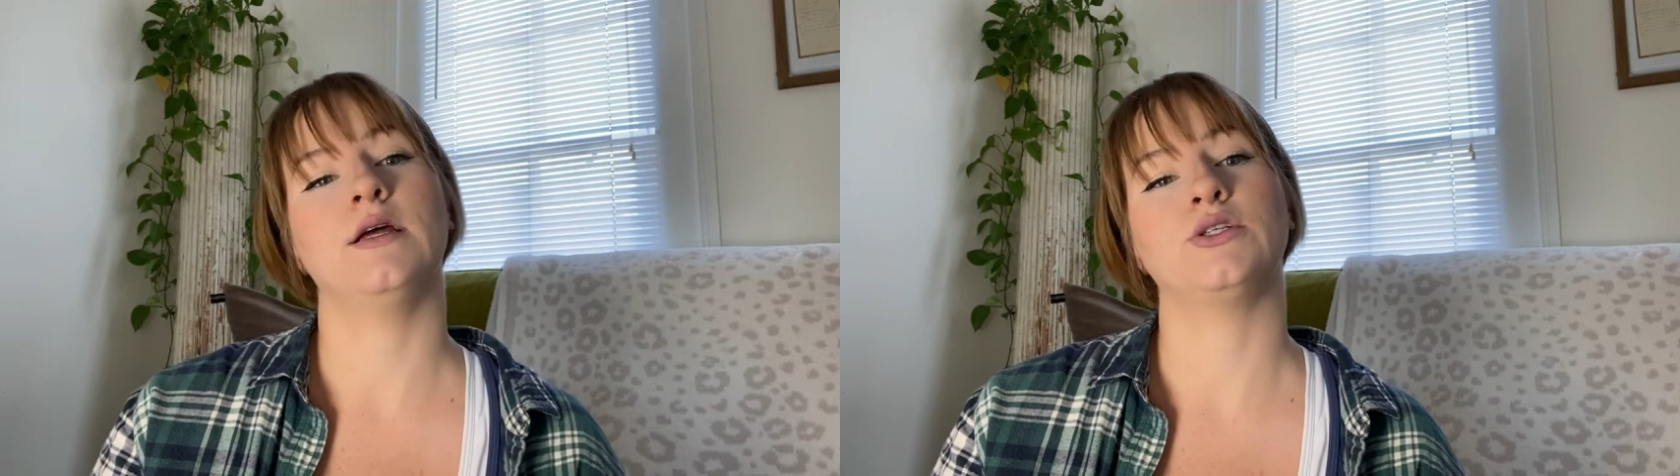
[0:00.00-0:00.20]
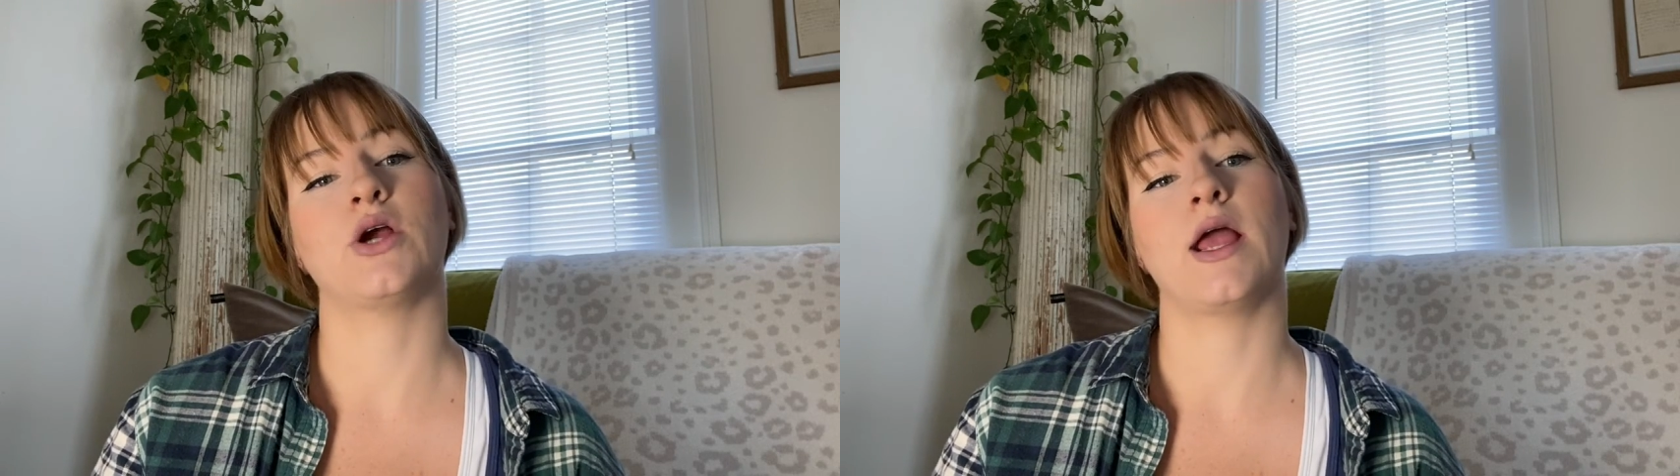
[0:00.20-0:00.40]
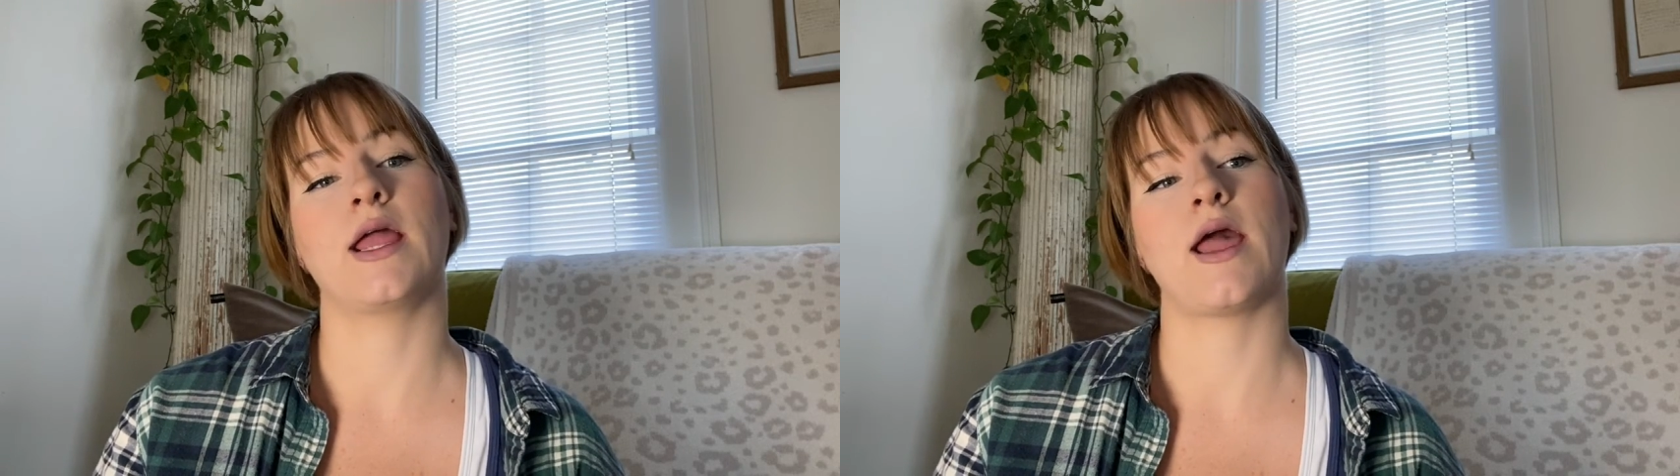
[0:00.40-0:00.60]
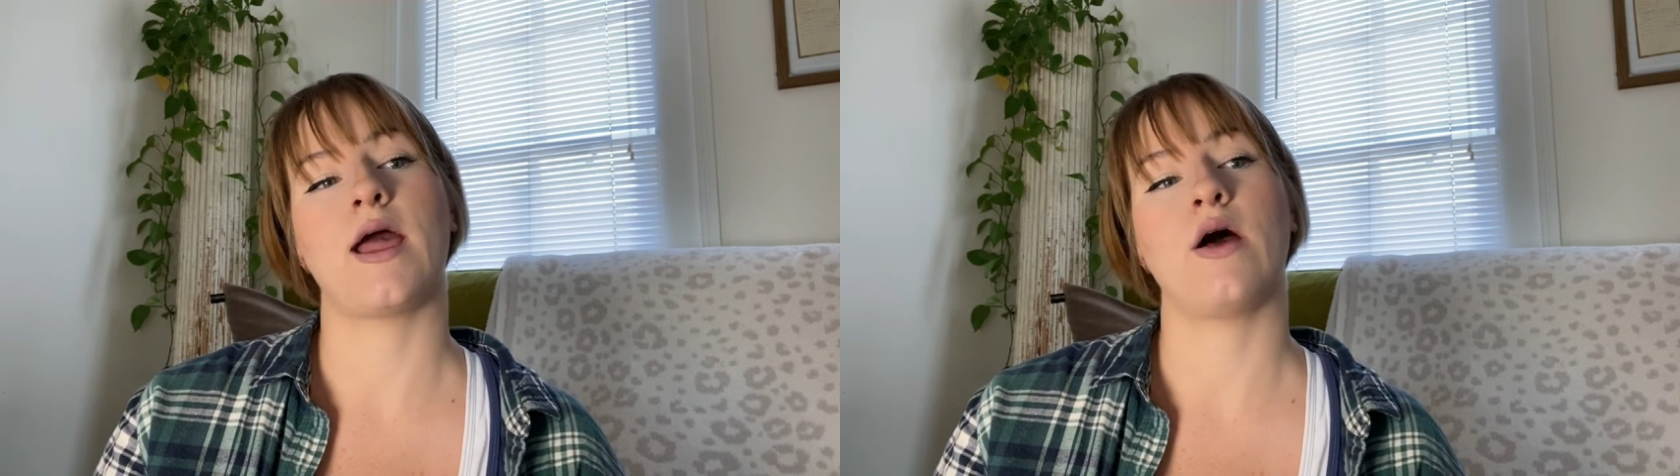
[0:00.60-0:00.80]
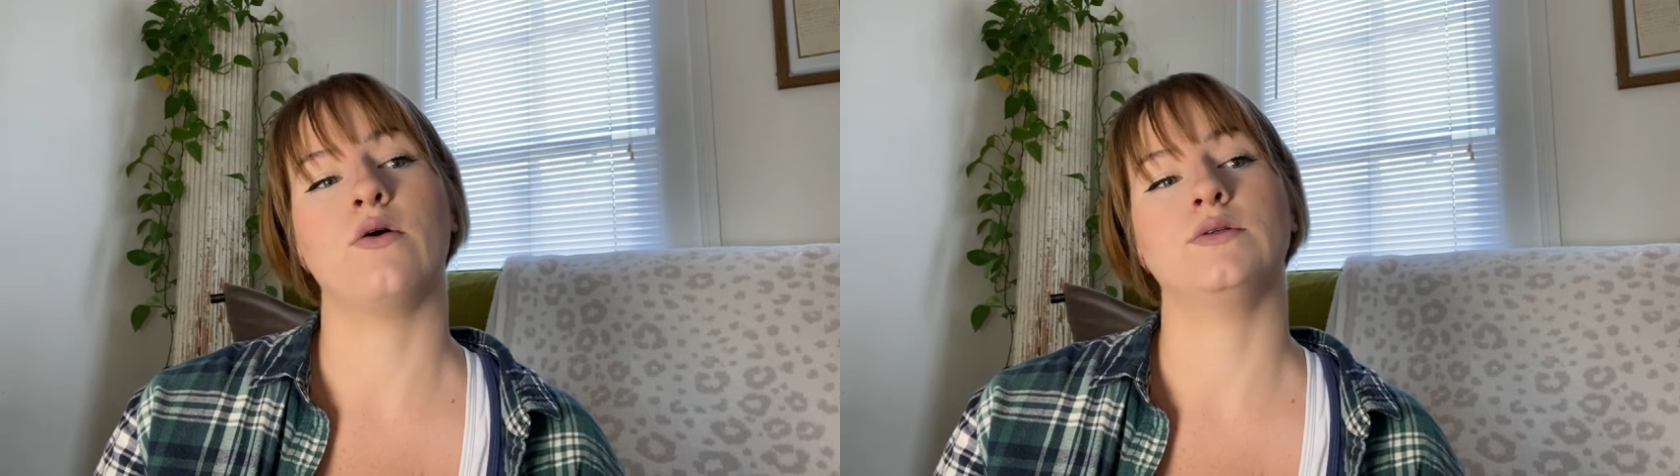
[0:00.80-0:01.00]
trying
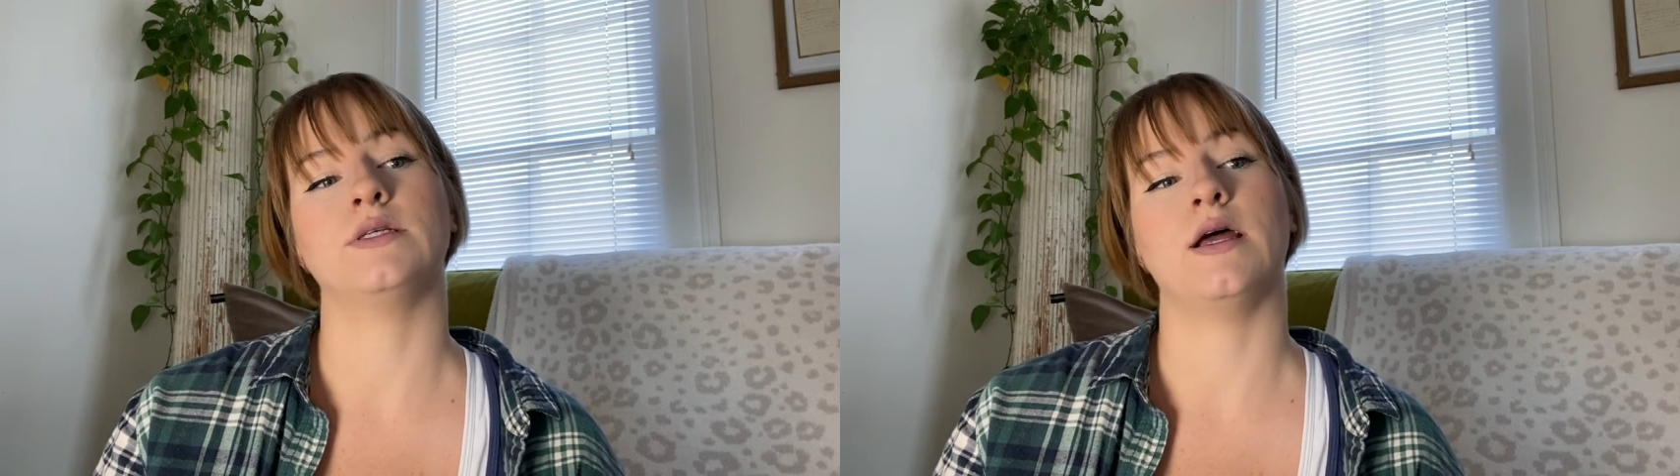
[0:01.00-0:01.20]
out